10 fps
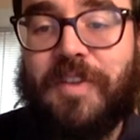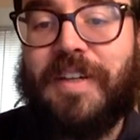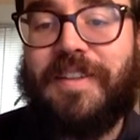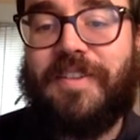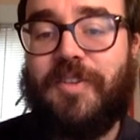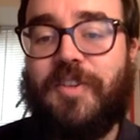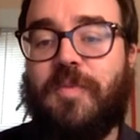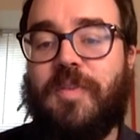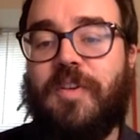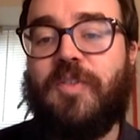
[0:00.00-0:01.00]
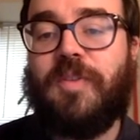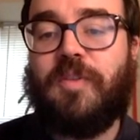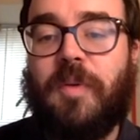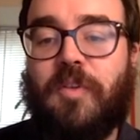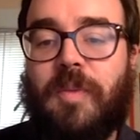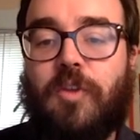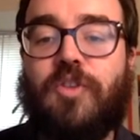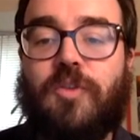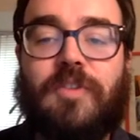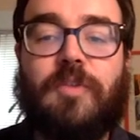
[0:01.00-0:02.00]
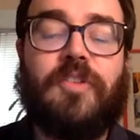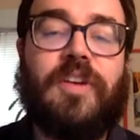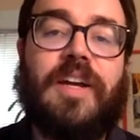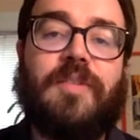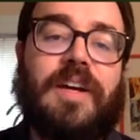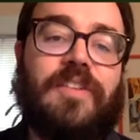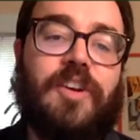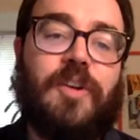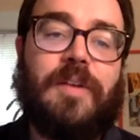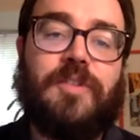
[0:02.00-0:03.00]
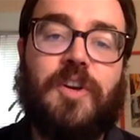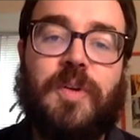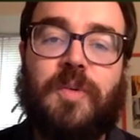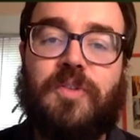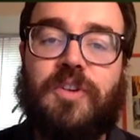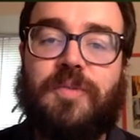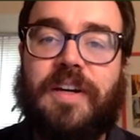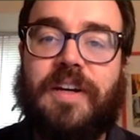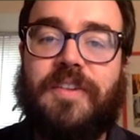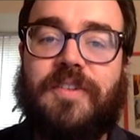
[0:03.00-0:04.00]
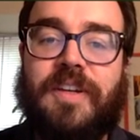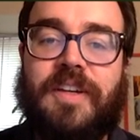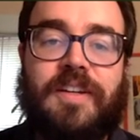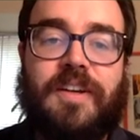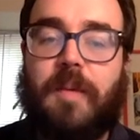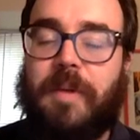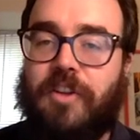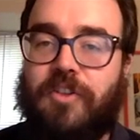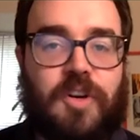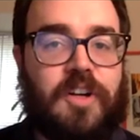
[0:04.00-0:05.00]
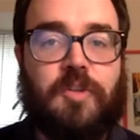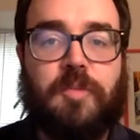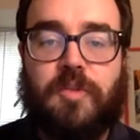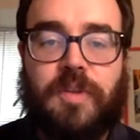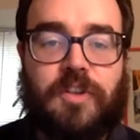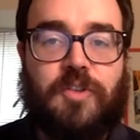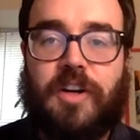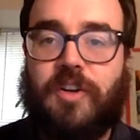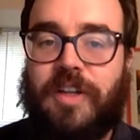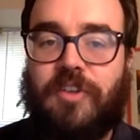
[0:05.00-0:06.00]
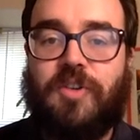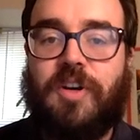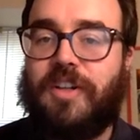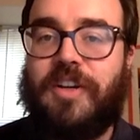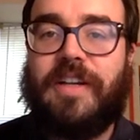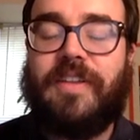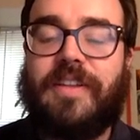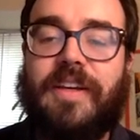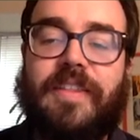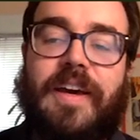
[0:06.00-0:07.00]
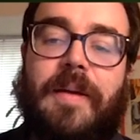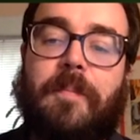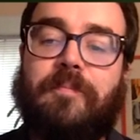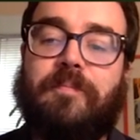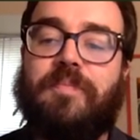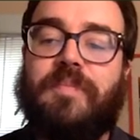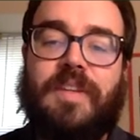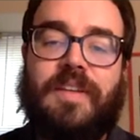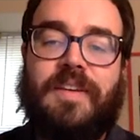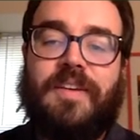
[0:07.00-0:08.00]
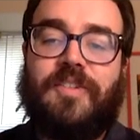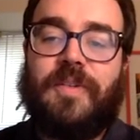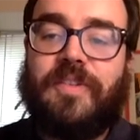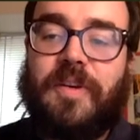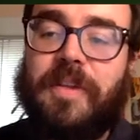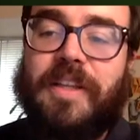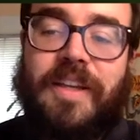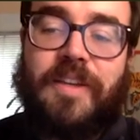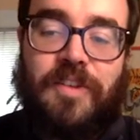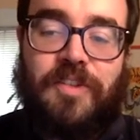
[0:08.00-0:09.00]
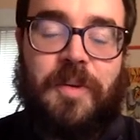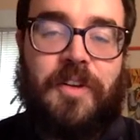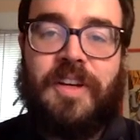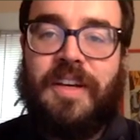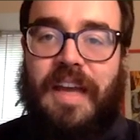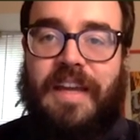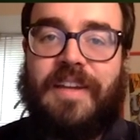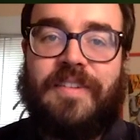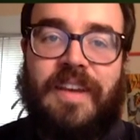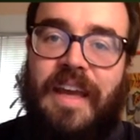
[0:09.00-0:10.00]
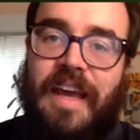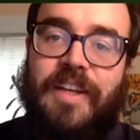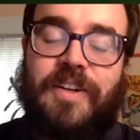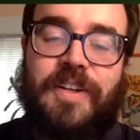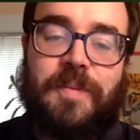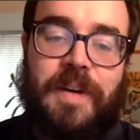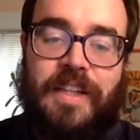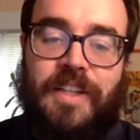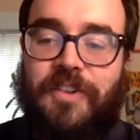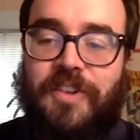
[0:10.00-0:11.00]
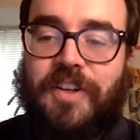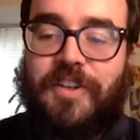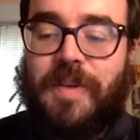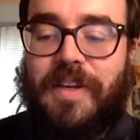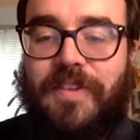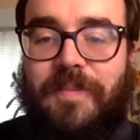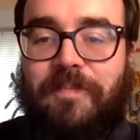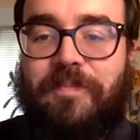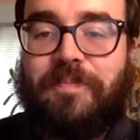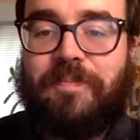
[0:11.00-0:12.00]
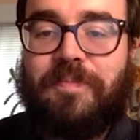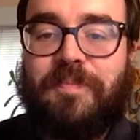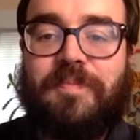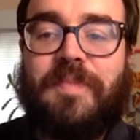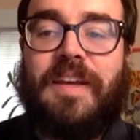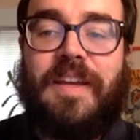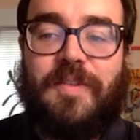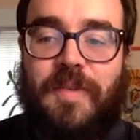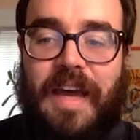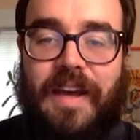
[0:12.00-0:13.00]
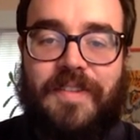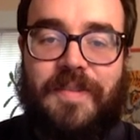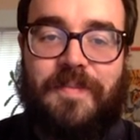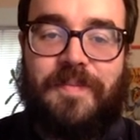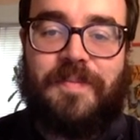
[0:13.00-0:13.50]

right? There's no user visible, user visible side effects here. We have no user defined copy constructor, move constructor, destructor, anything like that. So this is completely invisible, and any good compiler is going to do this. In fact,